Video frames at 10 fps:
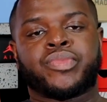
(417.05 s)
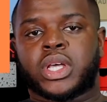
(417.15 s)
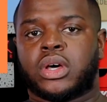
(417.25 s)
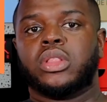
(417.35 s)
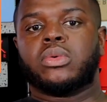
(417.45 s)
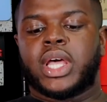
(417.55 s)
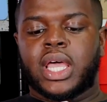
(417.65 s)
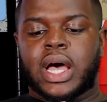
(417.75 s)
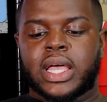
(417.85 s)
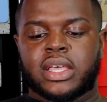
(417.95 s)

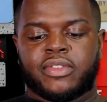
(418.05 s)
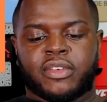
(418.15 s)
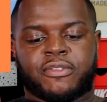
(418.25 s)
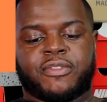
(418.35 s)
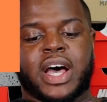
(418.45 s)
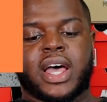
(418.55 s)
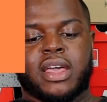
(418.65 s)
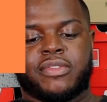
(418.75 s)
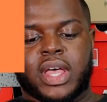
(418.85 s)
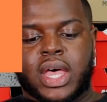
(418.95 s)
Colorway, I give it a
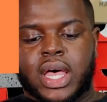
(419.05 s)
5.